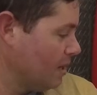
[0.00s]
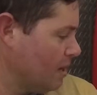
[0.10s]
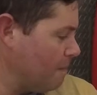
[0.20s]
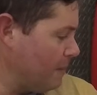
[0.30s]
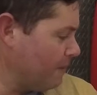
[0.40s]

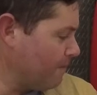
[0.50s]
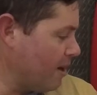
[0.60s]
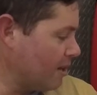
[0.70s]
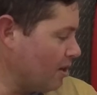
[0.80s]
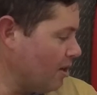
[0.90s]
Big
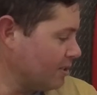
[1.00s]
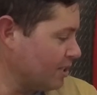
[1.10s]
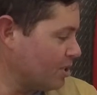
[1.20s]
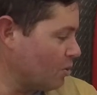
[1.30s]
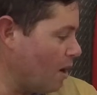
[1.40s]
Frank calls a
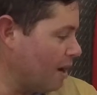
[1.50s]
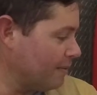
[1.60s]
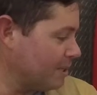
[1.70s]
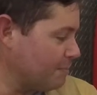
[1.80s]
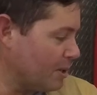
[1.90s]
squad
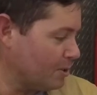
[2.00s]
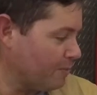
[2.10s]
of special